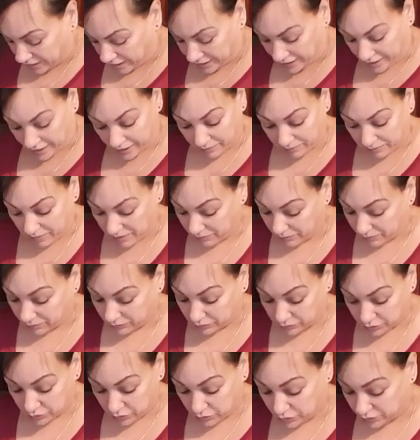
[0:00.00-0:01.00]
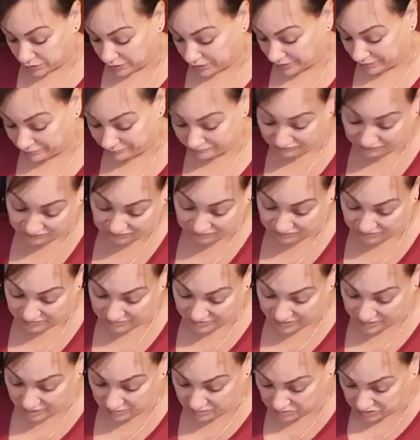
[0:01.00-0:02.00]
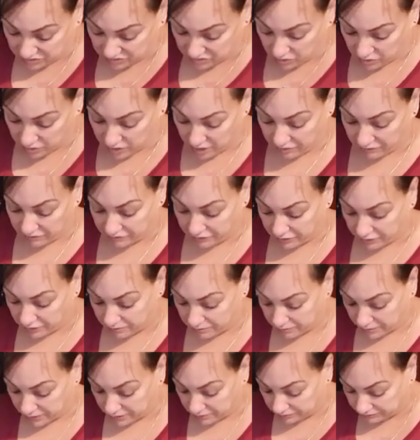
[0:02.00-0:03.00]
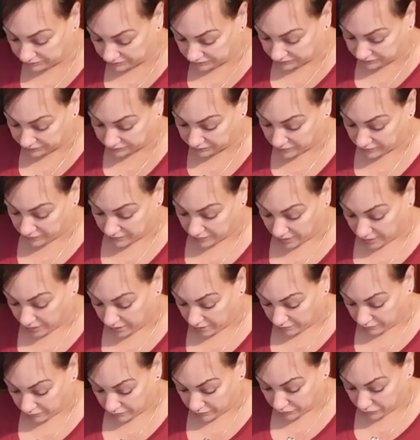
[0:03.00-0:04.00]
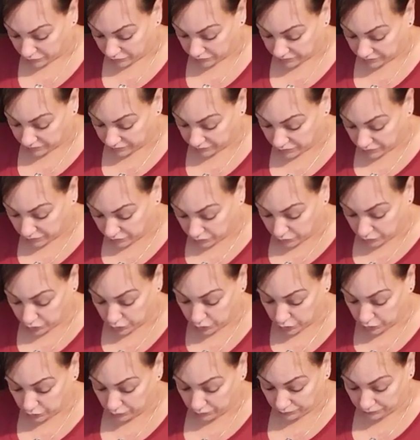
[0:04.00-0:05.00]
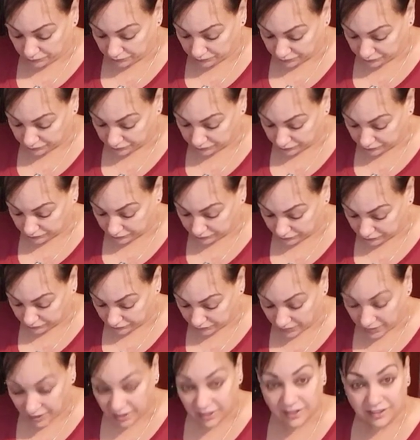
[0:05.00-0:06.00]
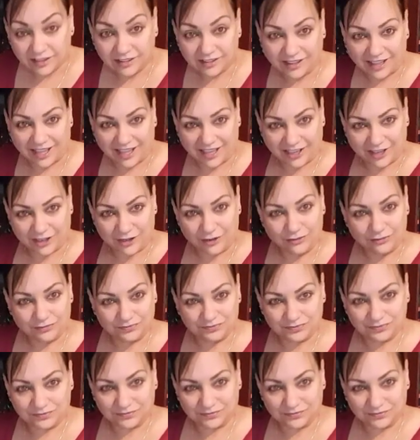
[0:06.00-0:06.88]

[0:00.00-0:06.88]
A lot of people do and some just don't care for it. But for those of you who do, thank you.